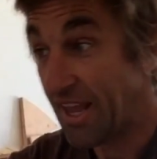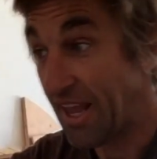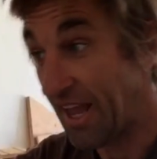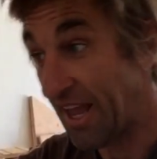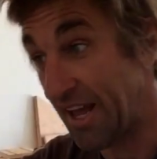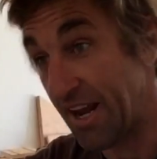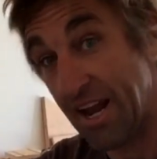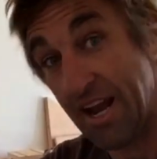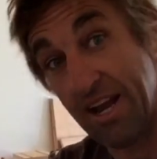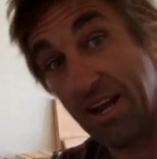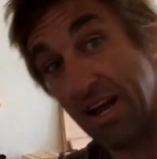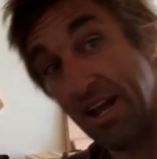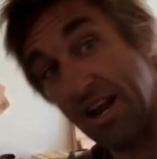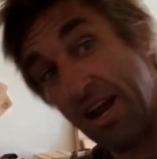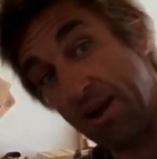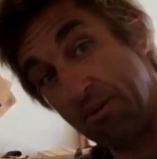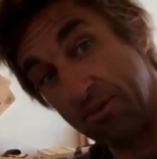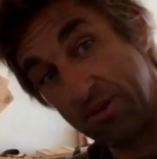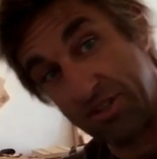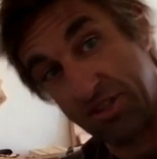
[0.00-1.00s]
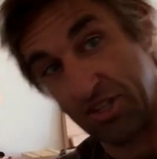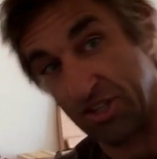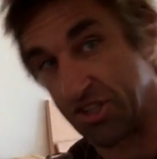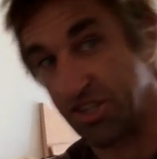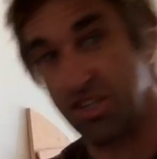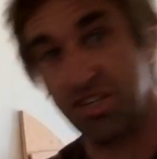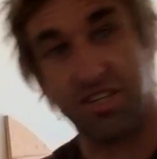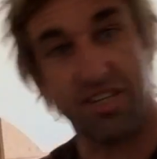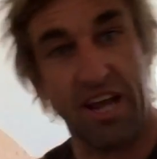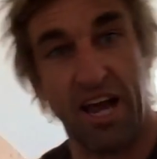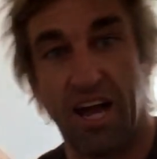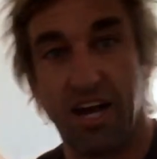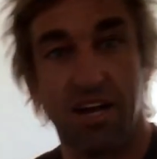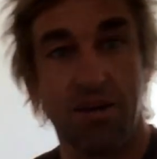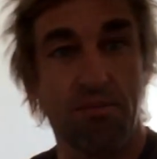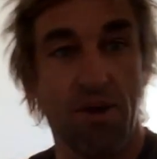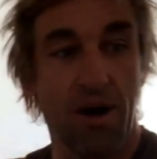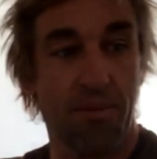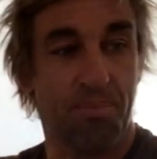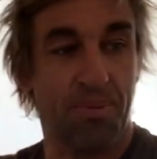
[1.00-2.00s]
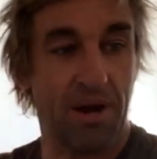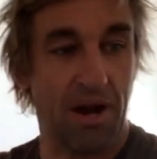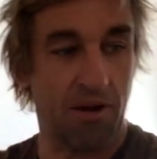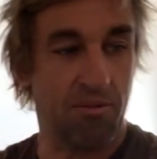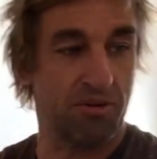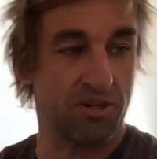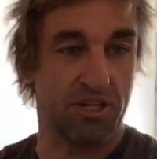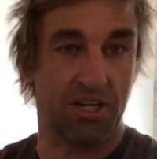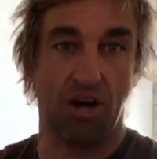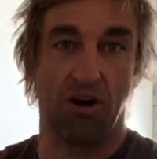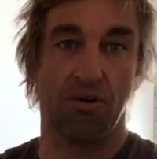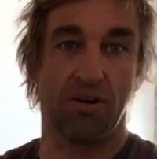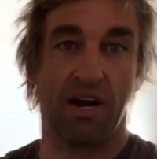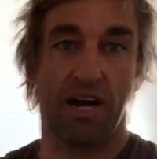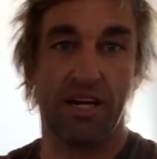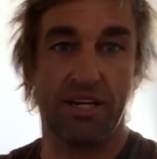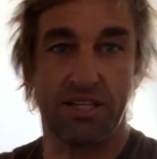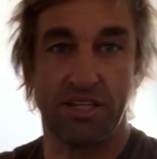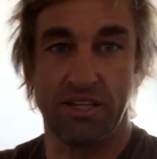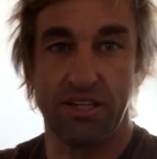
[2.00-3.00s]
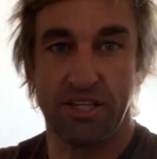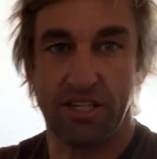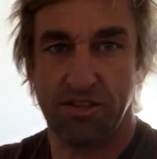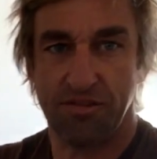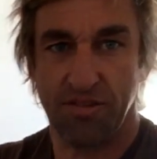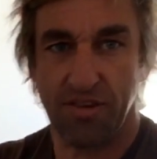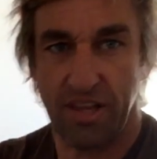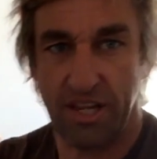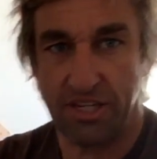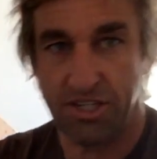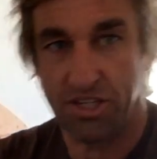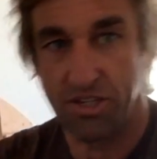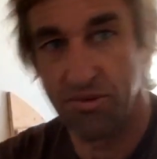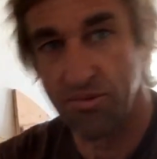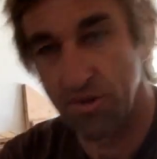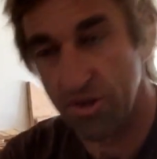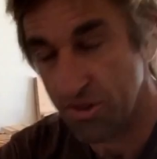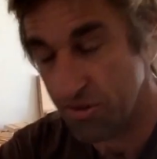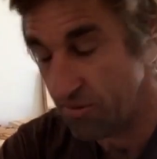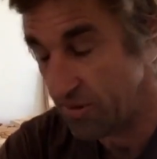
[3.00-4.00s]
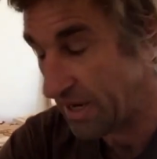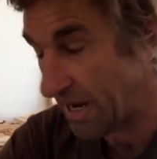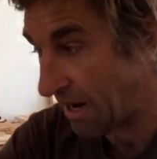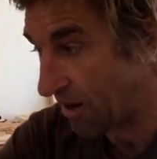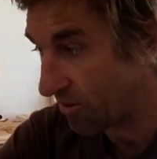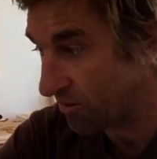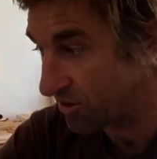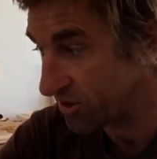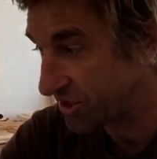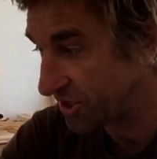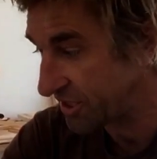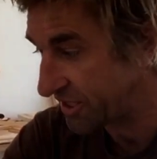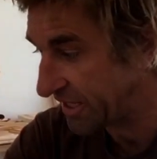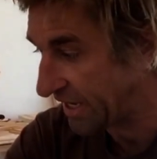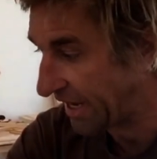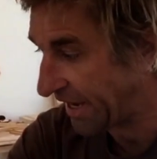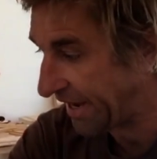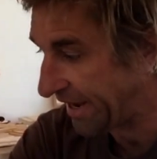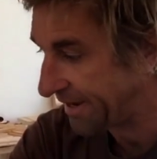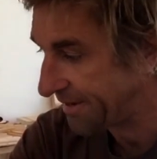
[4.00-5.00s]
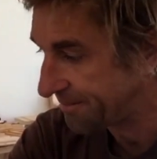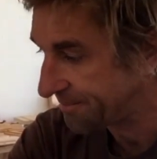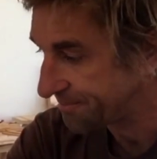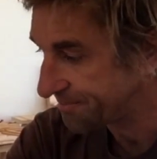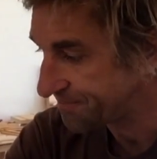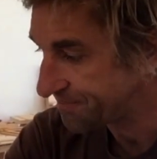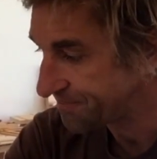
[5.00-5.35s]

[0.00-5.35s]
And I, and I would just stack them up and I would go and I'd do this for like two or three hours a day.